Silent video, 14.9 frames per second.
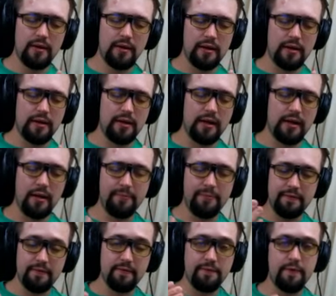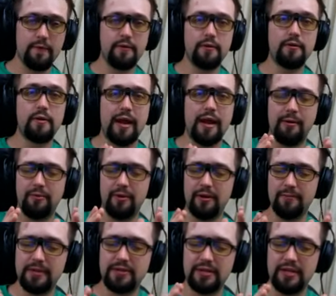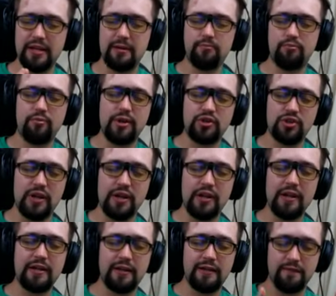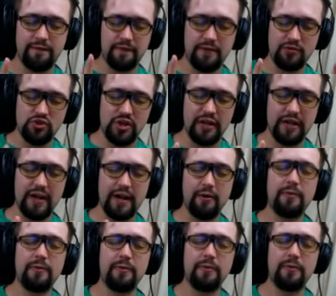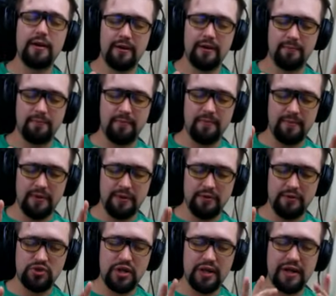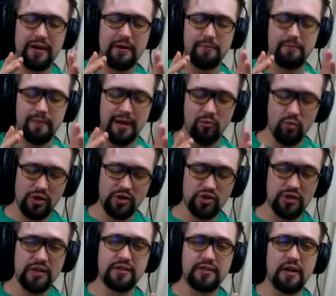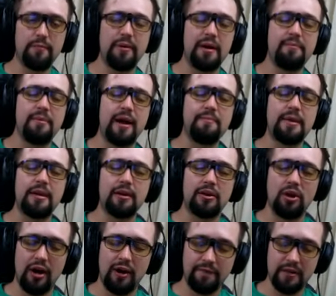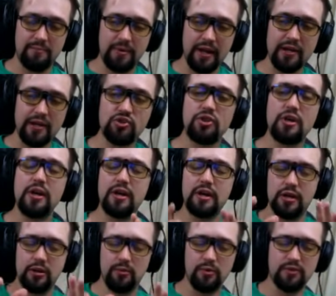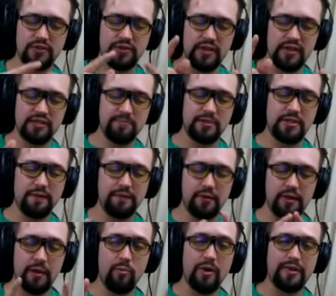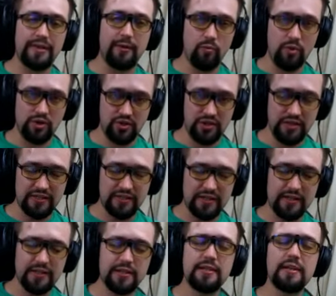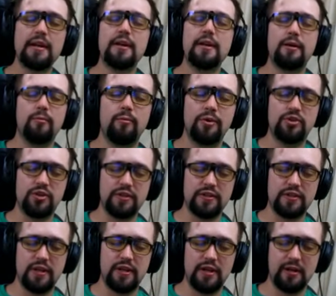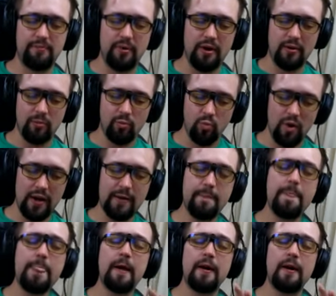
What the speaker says: help even further, I would immensely appreciate it if you check out my wish list on my Buy Me a Coffee page. You will see specifically what that wish list is, which is part one